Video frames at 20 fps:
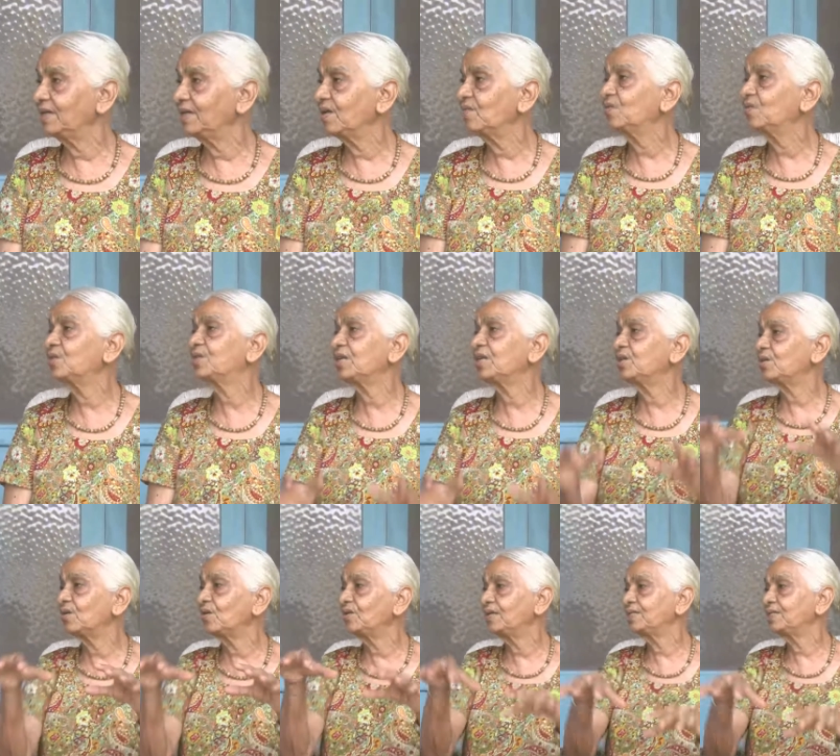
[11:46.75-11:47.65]
He would sit
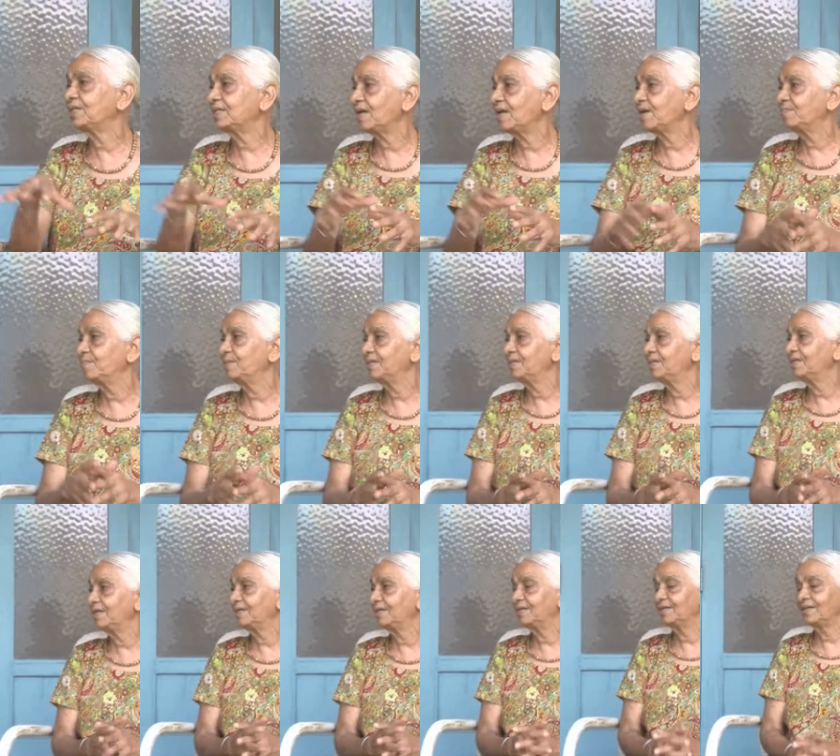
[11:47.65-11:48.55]
on his table
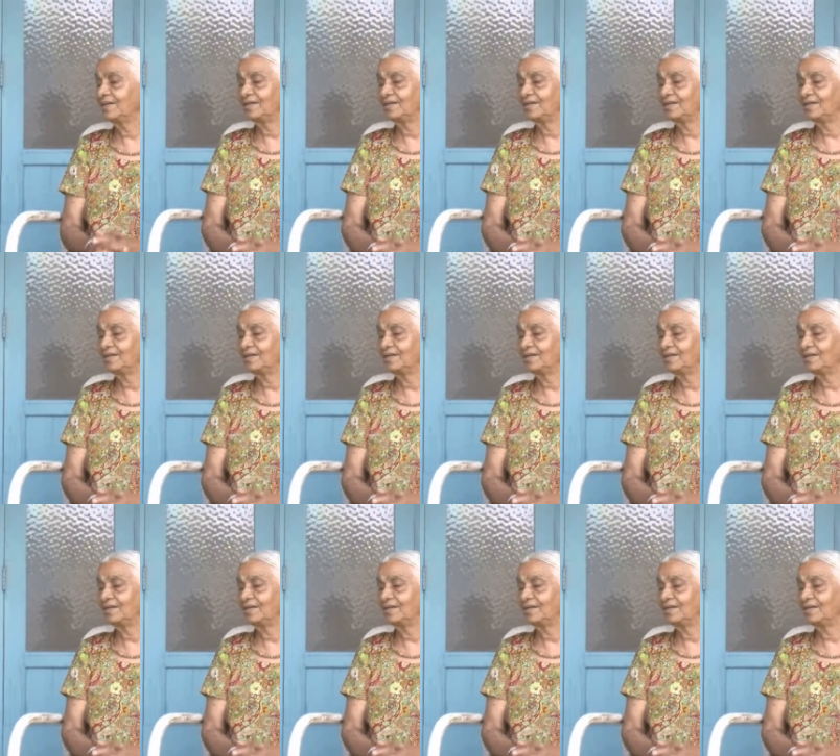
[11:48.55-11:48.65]
and